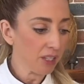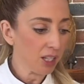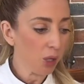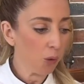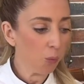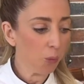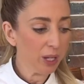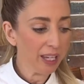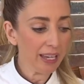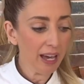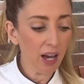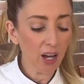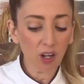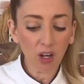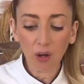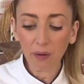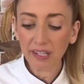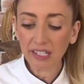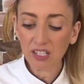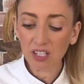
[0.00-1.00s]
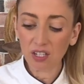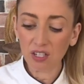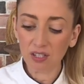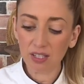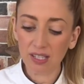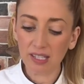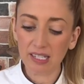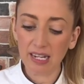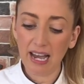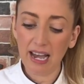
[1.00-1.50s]
We are going to
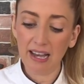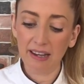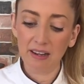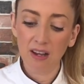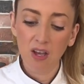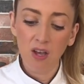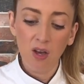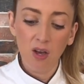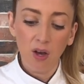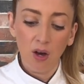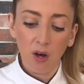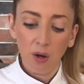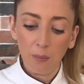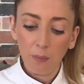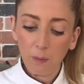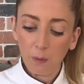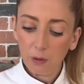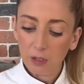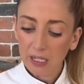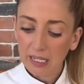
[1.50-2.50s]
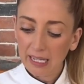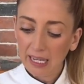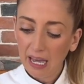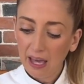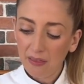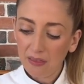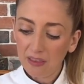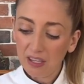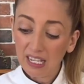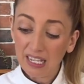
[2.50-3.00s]
start putting
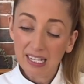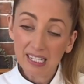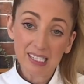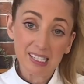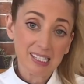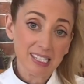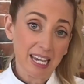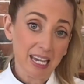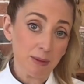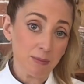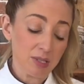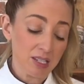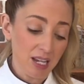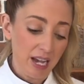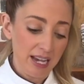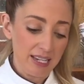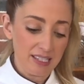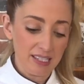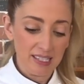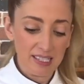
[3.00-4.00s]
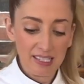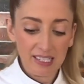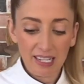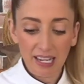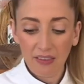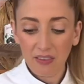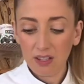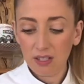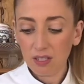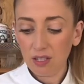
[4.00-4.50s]
the same sizes
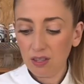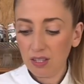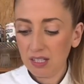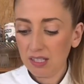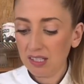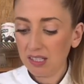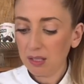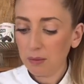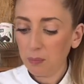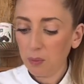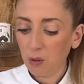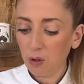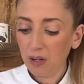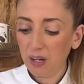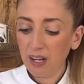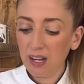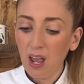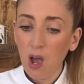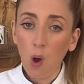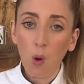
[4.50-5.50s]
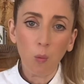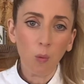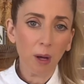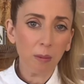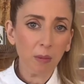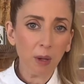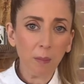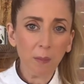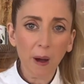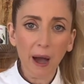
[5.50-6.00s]
together. So this is important.
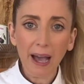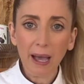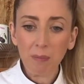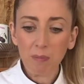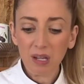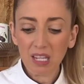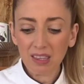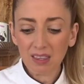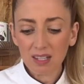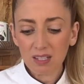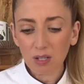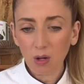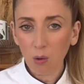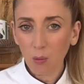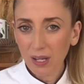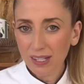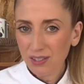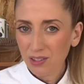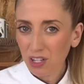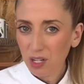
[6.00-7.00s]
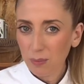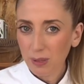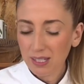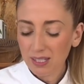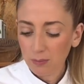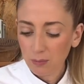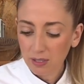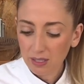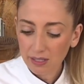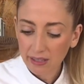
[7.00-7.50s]
When we're piping, there's always going to be
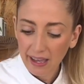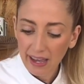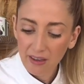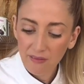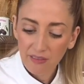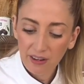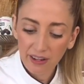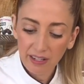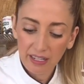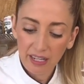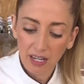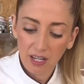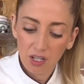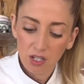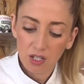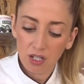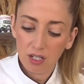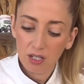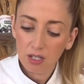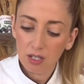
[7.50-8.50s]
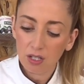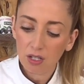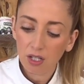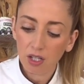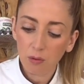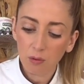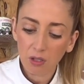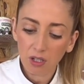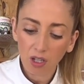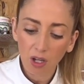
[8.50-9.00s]
some slight variation. So
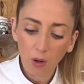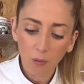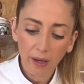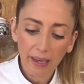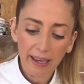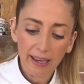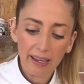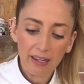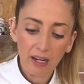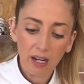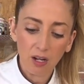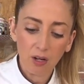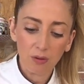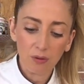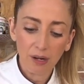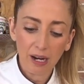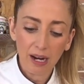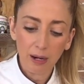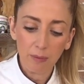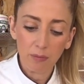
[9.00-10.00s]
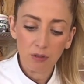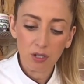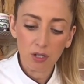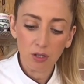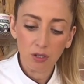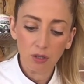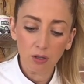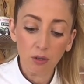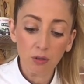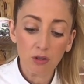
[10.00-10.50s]
you want to go ahead and grab
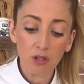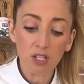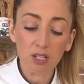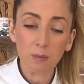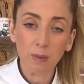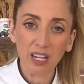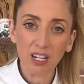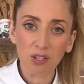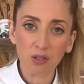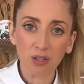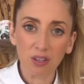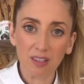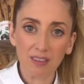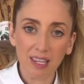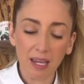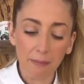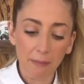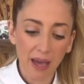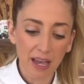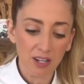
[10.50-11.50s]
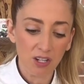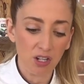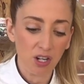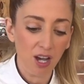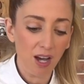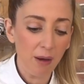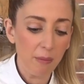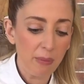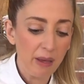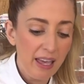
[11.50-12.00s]
two, just make sure that they match
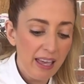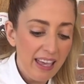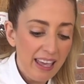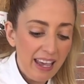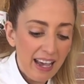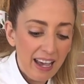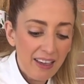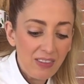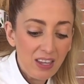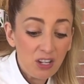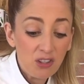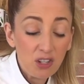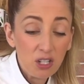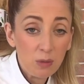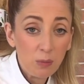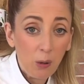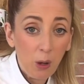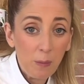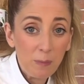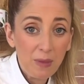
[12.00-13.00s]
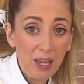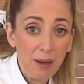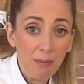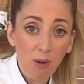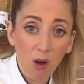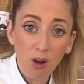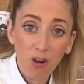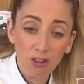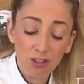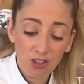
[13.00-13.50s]
up, and then just pop them
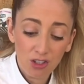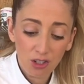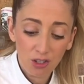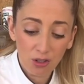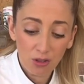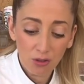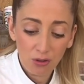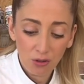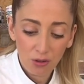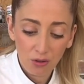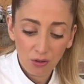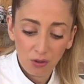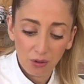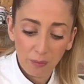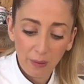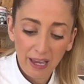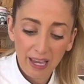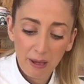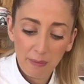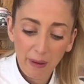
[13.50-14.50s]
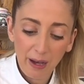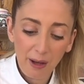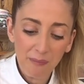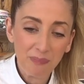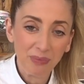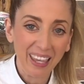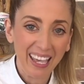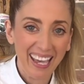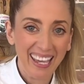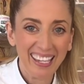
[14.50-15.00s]
onto your paper
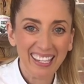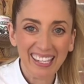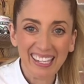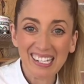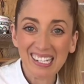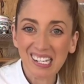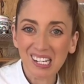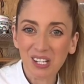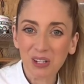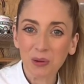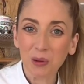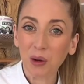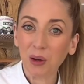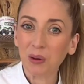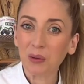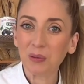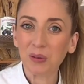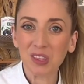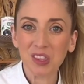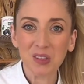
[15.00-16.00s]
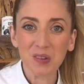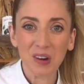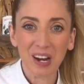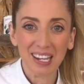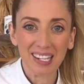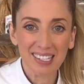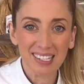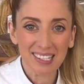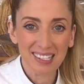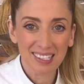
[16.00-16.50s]
and continue on with the rest.